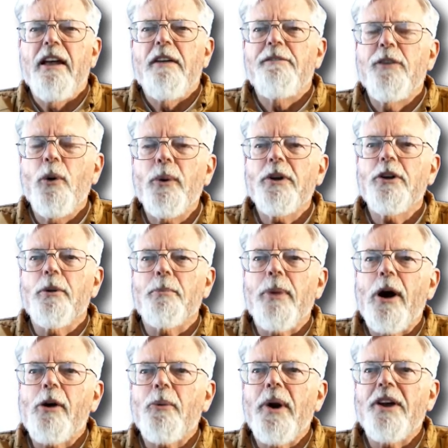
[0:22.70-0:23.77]
viewing your
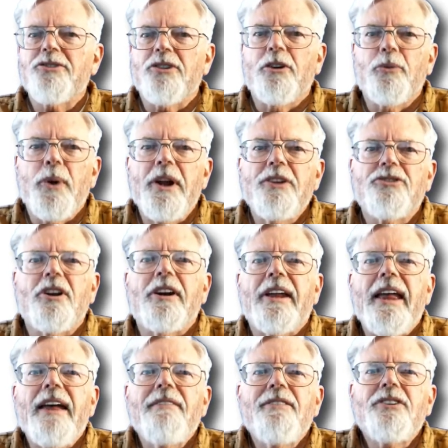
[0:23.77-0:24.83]
progress and grades on
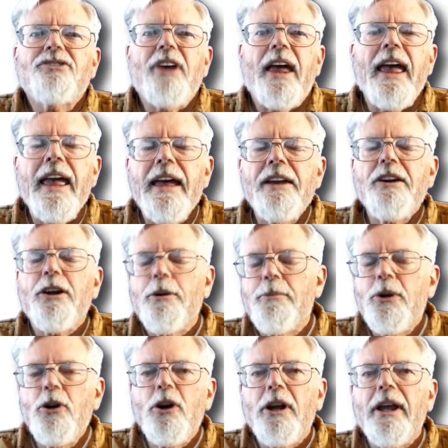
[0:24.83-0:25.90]
Canvas, and
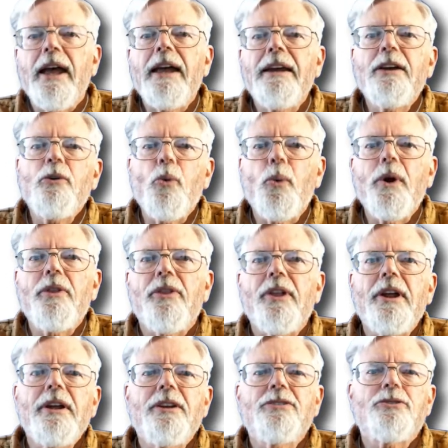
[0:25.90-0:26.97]
communicating with the
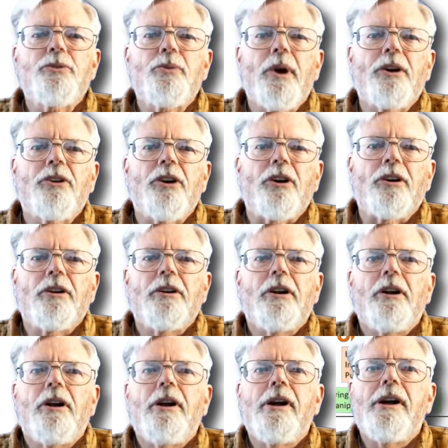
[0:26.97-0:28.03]
instructor.
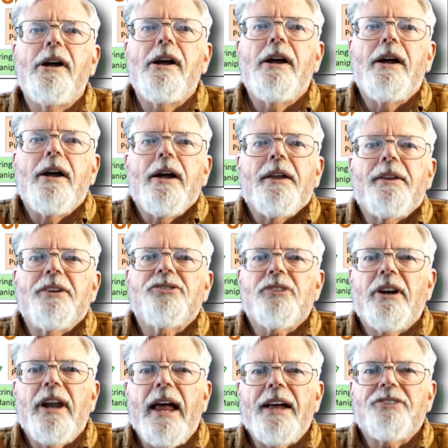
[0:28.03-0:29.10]
This
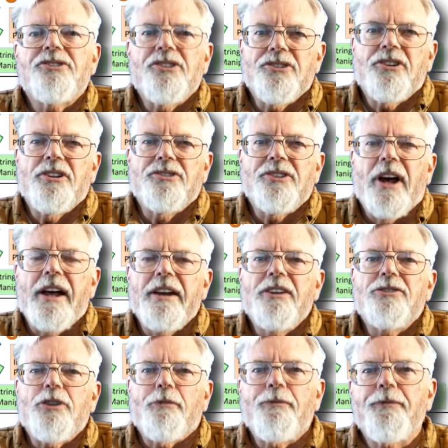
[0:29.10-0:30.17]
class is designed as
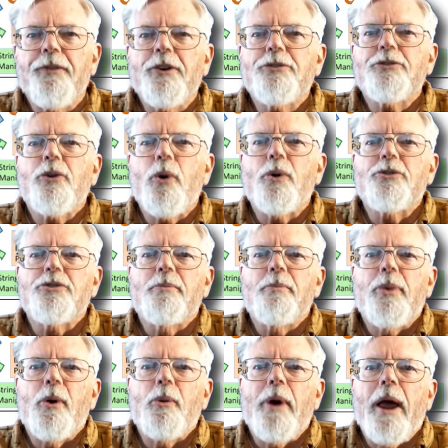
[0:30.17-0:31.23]
a first course in
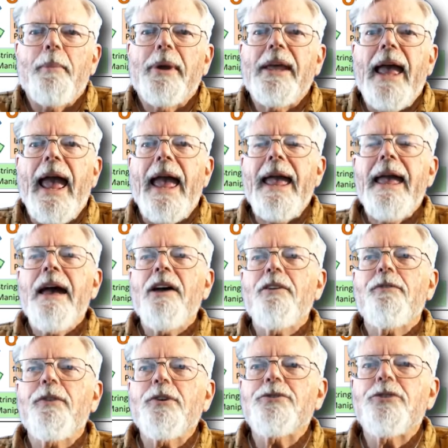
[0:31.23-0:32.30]
programming and
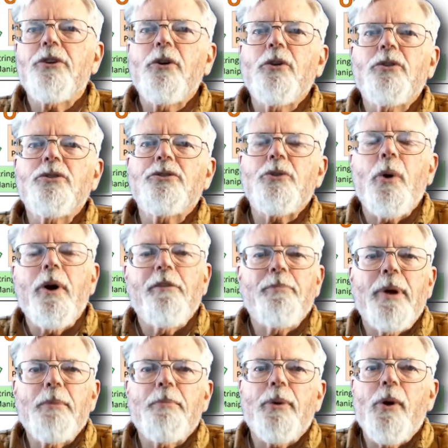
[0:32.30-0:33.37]
for students who have
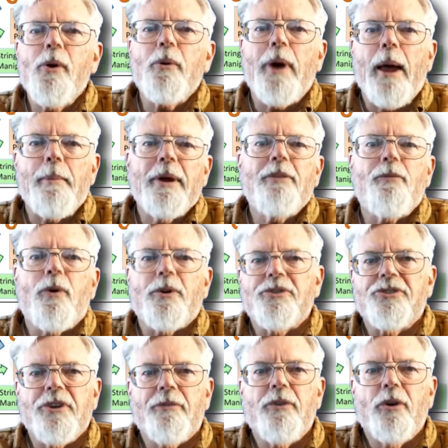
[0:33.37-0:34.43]
been programming for
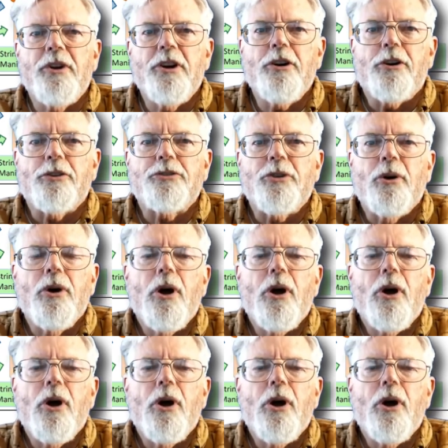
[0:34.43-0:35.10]
several years.